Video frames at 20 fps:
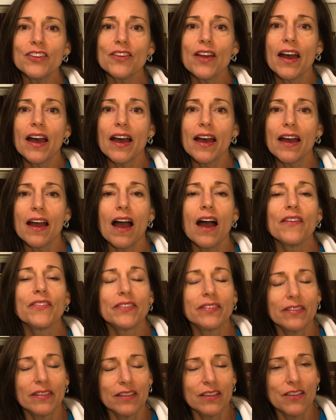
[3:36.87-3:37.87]

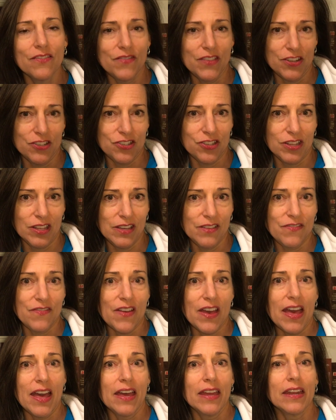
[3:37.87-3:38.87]
obviously conventionally
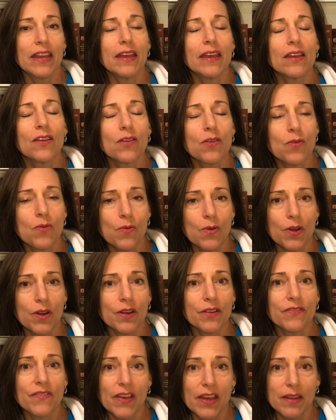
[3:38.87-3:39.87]
fed
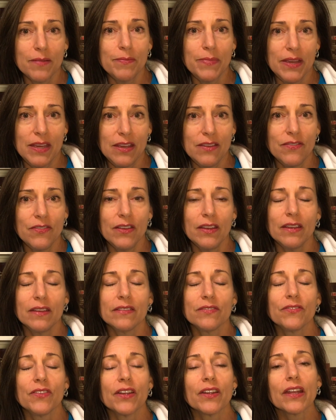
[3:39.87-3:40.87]
corn-fed beef
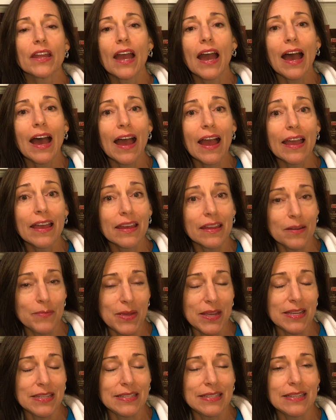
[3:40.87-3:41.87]
is very high in
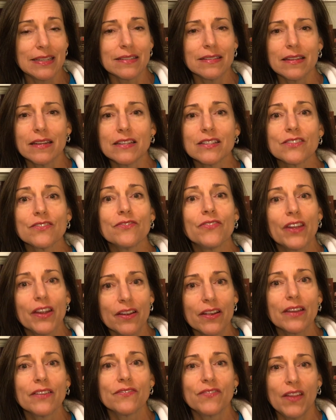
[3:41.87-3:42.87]
omega-6, and it's
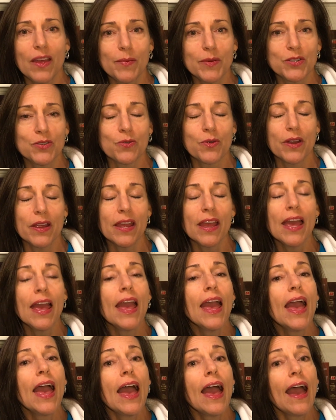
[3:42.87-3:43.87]
very inflammatory.
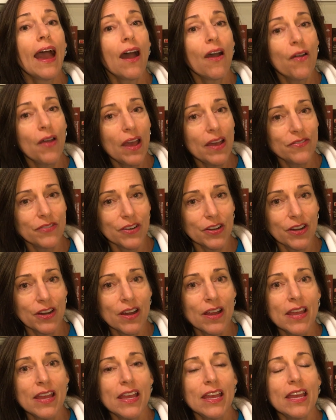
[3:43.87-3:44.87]
However,
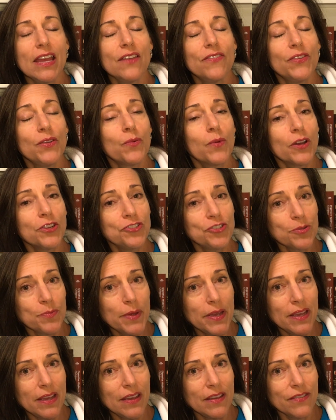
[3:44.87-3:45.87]
if you want your
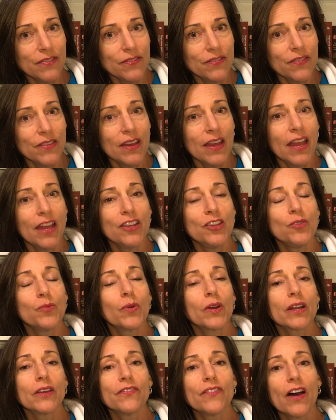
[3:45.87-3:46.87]
beef and you
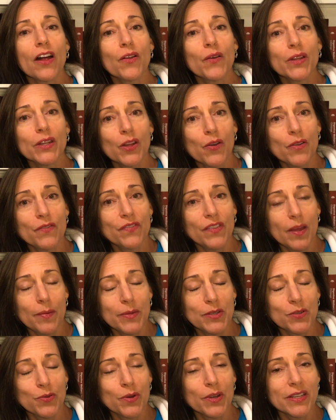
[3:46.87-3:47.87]
want to follow a low
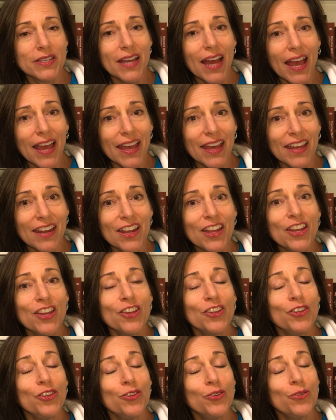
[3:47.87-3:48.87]
inflammatory diet,
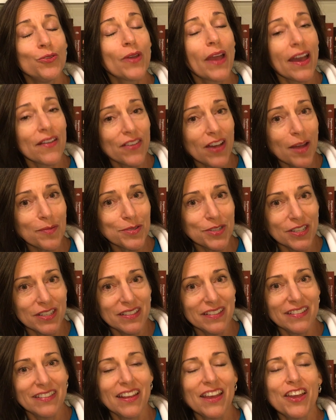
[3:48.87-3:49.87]
you have
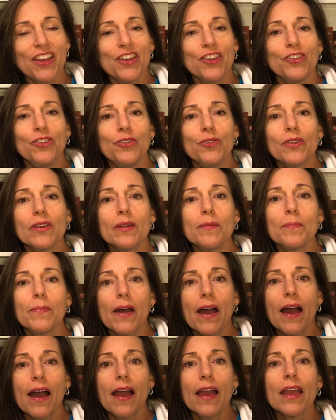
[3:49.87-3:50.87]
options. You can
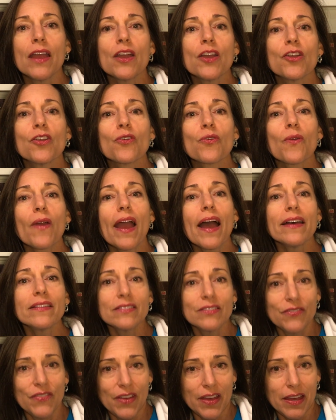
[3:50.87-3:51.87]
buy
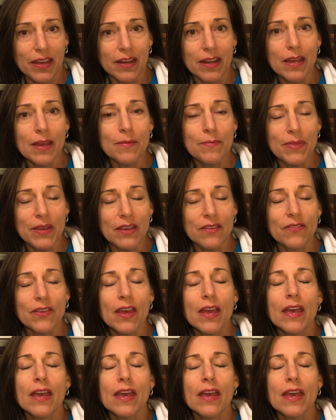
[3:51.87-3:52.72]
grass-fed beef.